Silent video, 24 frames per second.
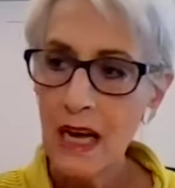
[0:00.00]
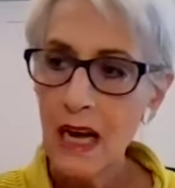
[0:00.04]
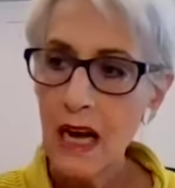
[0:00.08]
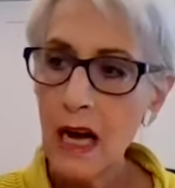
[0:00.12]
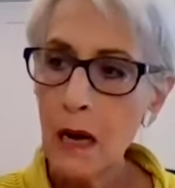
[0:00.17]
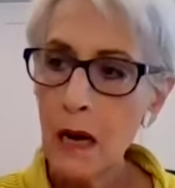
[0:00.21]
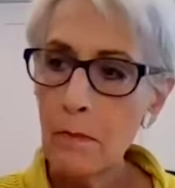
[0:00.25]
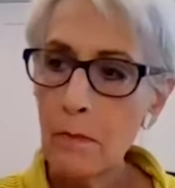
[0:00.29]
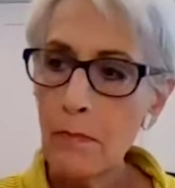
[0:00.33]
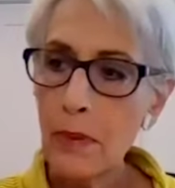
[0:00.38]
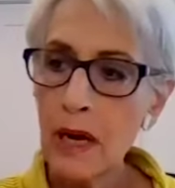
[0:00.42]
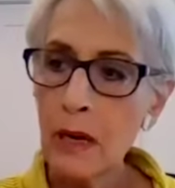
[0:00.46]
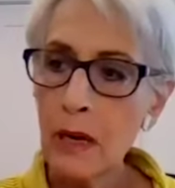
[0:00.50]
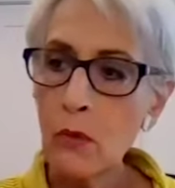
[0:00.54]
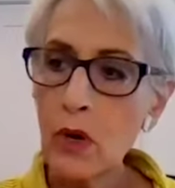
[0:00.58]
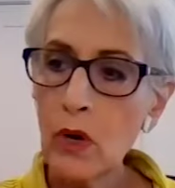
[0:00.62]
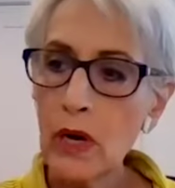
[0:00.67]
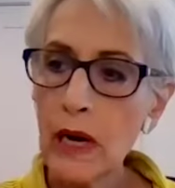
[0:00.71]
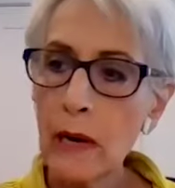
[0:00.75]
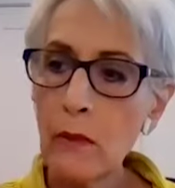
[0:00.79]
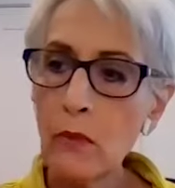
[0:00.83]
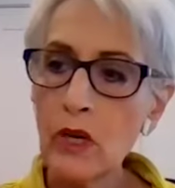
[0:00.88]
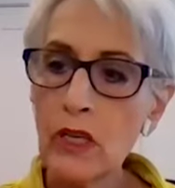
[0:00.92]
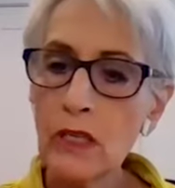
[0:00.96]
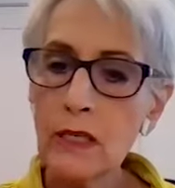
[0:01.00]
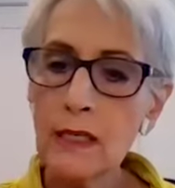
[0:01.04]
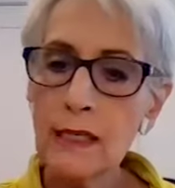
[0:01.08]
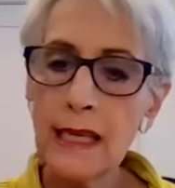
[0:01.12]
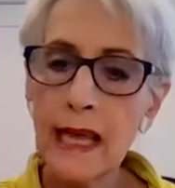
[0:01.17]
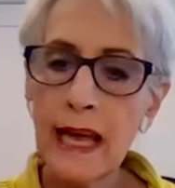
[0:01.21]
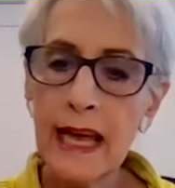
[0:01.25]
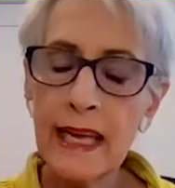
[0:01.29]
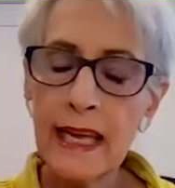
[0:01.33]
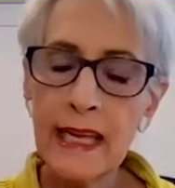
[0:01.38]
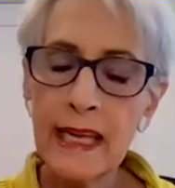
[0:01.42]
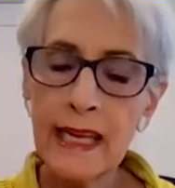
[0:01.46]
But what I will
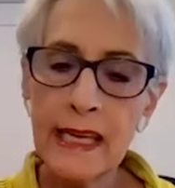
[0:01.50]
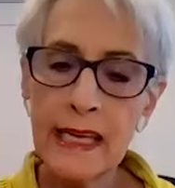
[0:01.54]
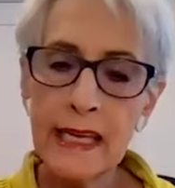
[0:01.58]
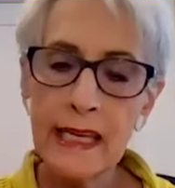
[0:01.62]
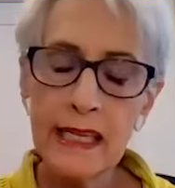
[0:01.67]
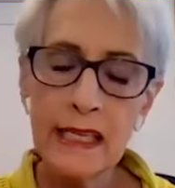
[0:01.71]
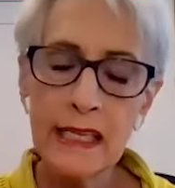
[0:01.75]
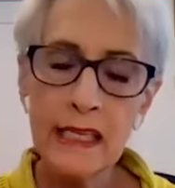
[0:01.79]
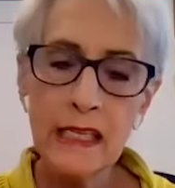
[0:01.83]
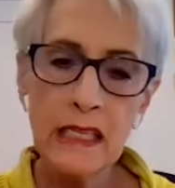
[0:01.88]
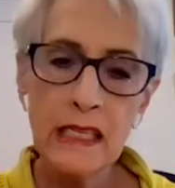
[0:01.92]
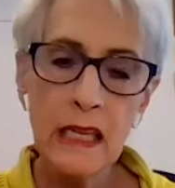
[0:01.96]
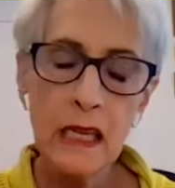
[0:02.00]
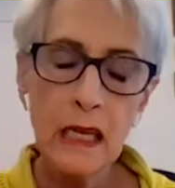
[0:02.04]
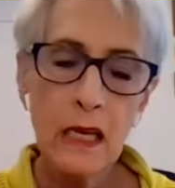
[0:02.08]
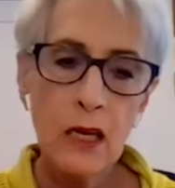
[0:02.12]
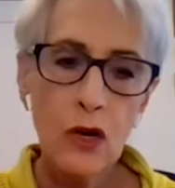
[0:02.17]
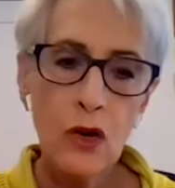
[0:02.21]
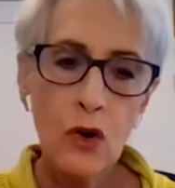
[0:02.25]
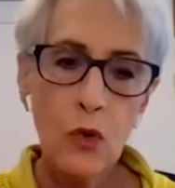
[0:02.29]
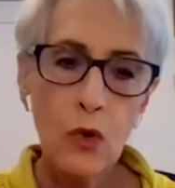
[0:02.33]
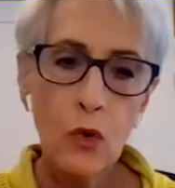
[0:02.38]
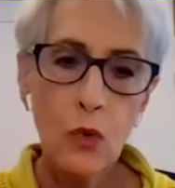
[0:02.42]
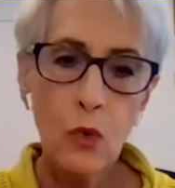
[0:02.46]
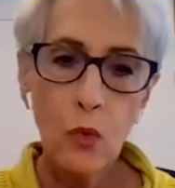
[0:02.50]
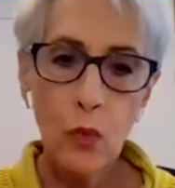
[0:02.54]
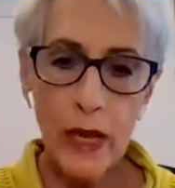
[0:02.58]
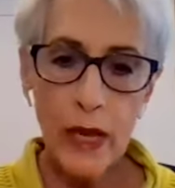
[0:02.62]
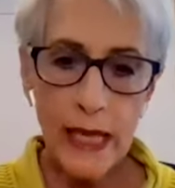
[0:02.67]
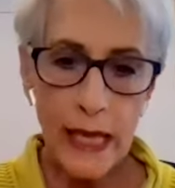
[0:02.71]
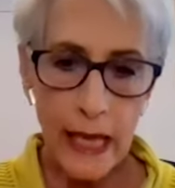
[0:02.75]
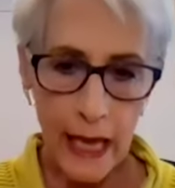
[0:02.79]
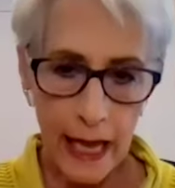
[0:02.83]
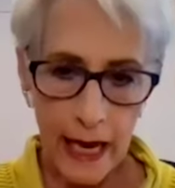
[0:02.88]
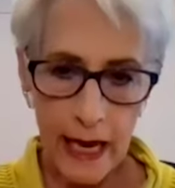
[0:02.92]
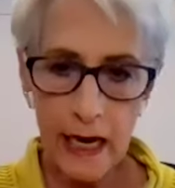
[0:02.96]
say is
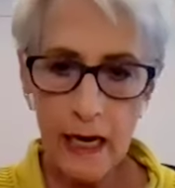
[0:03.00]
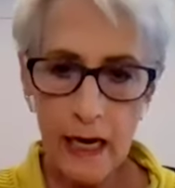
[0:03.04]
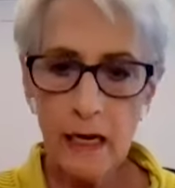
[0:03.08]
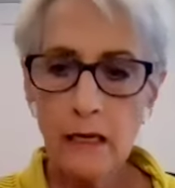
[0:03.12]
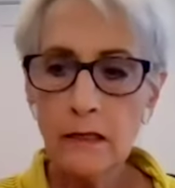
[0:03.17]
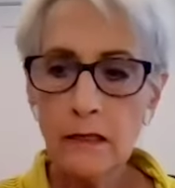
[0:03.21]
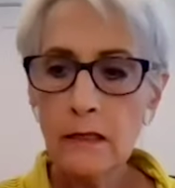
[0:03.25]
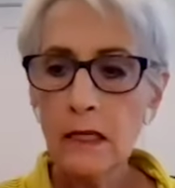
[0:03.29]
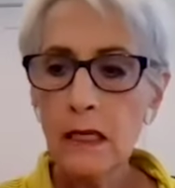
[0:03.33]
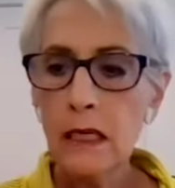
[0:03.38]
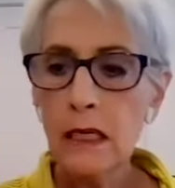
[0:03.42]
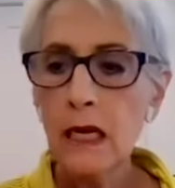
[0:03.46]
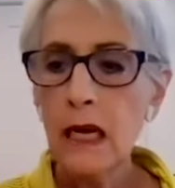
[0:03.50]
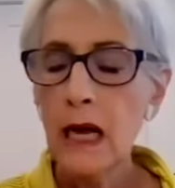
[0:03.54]
we care